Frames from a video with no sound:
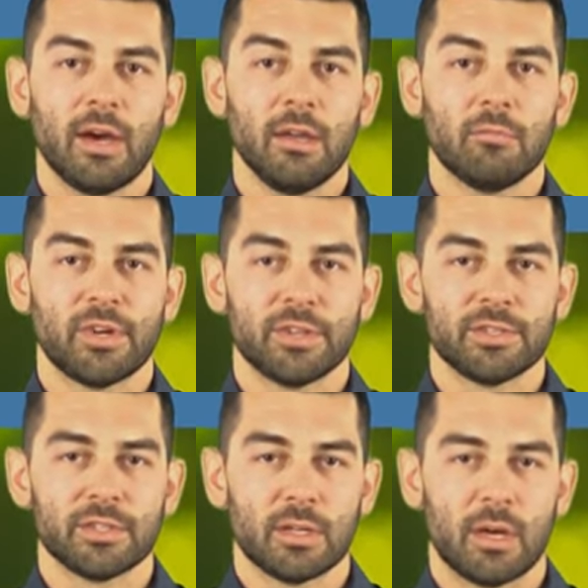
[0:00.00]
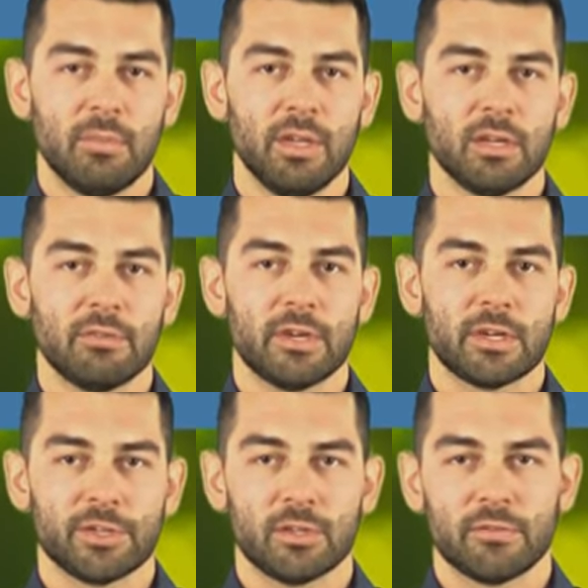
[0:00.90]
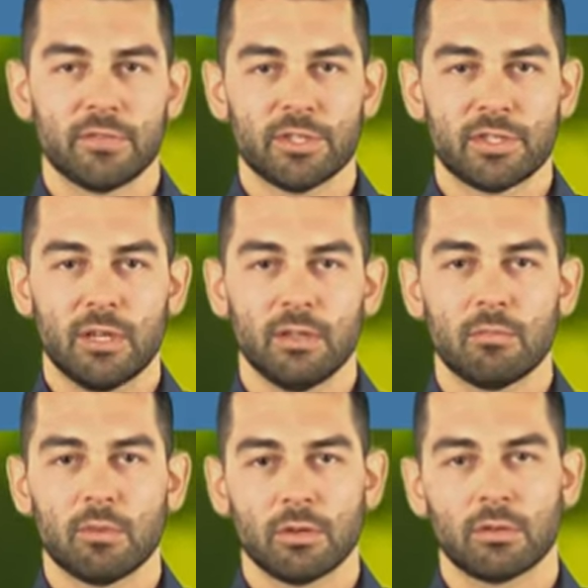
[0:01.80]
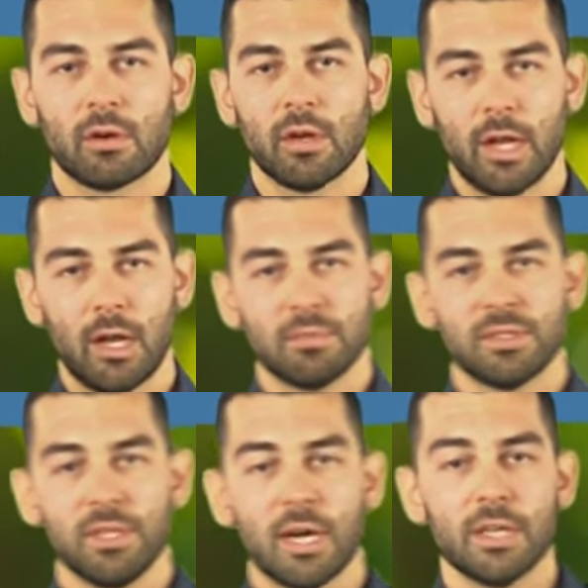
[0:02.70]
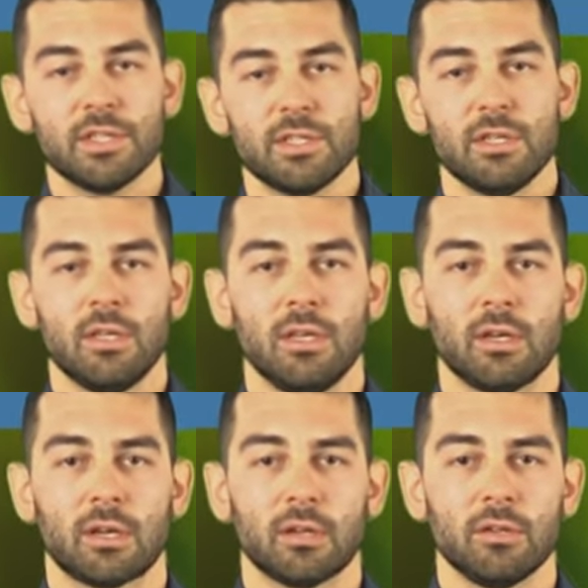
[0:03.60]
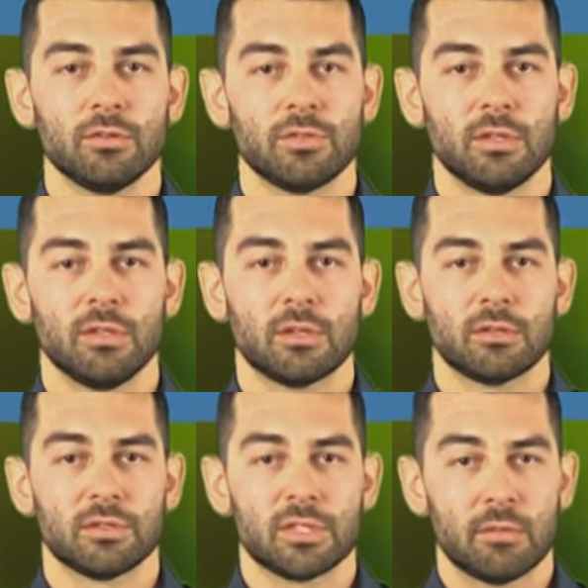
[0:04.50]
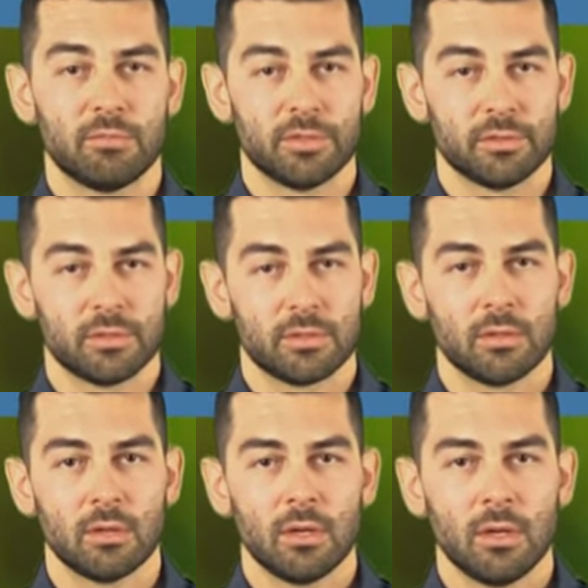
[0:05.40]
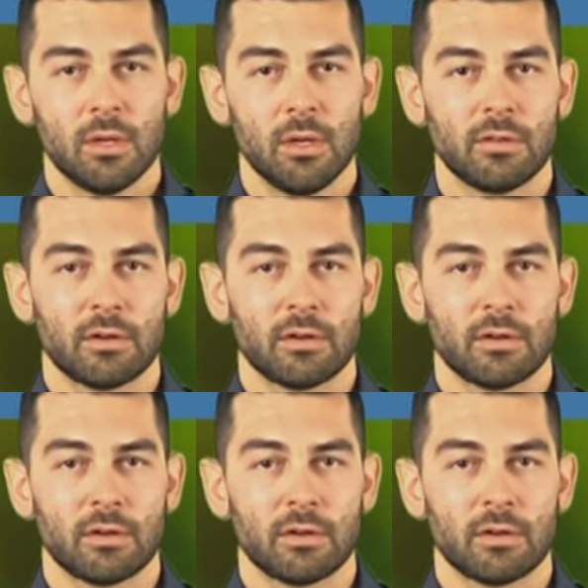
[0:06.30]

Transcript: hybrids, a bigger version of the starter motor helps the ICE in reducing the consumptions. It